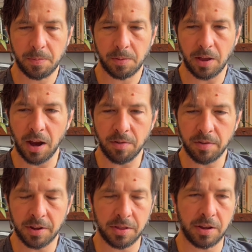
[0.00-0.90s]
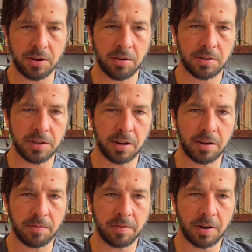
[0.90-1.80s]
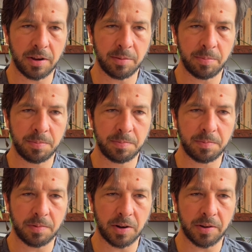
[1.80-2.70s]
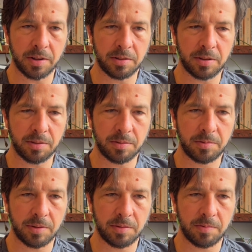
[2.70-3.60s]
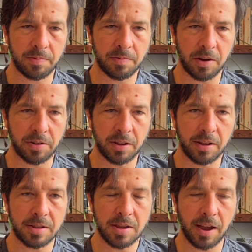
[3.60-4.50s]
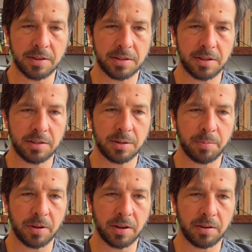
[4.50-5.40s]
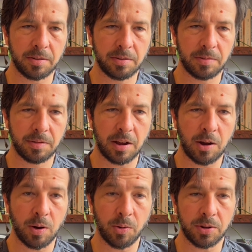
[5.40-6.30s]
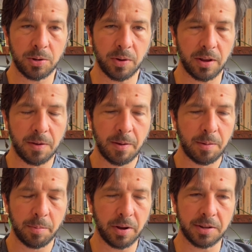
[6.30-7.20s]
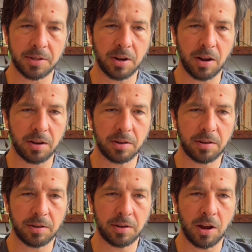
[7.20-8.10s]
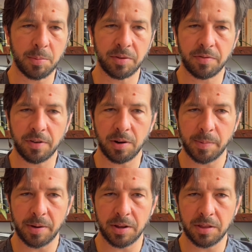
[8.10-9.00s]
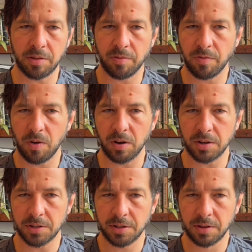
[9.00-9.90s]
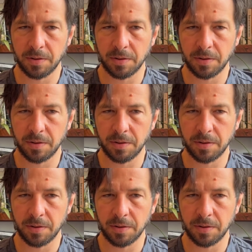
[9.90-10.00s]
everything looks like a very, very intense discipline, how I would do it, but it's not coming from anything forced.